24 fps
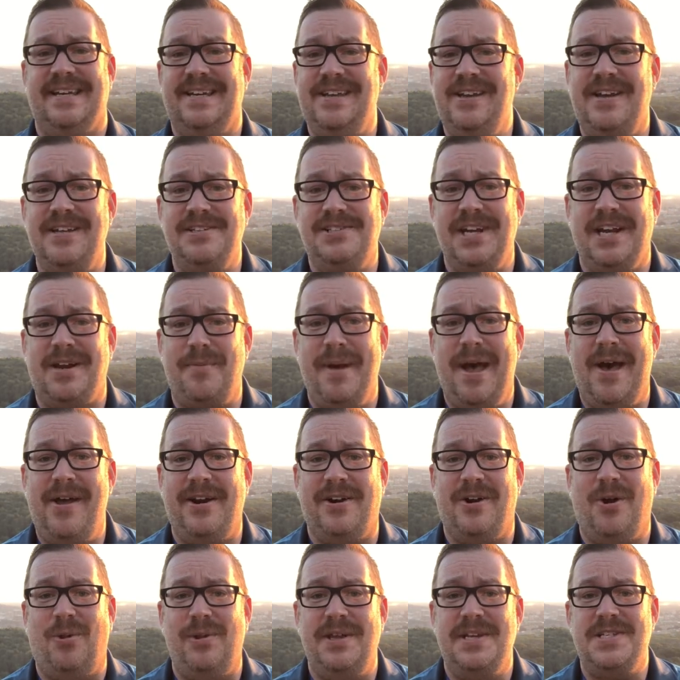Uh, you can check them out
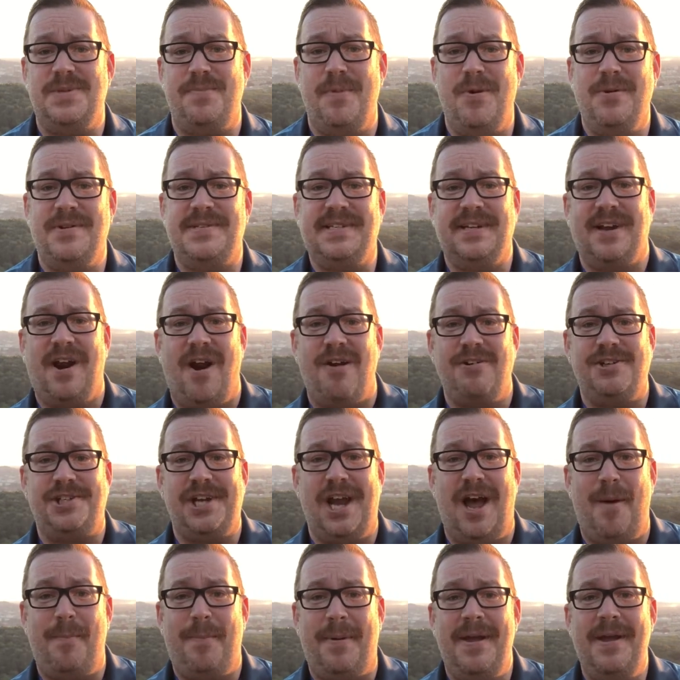at holy smoke cigar
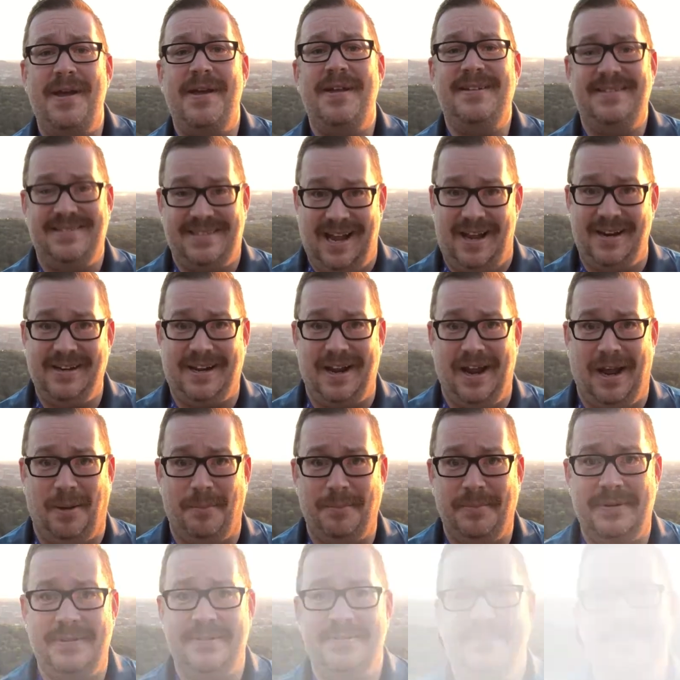shop dot
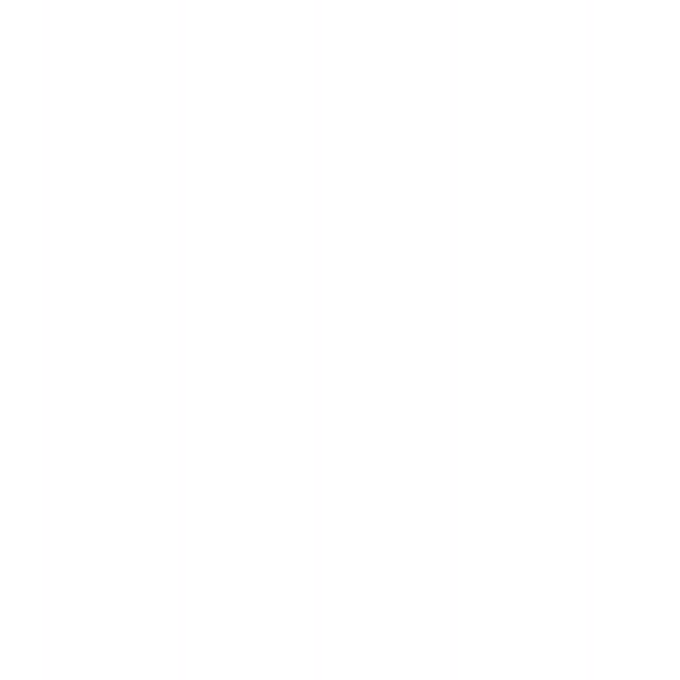com.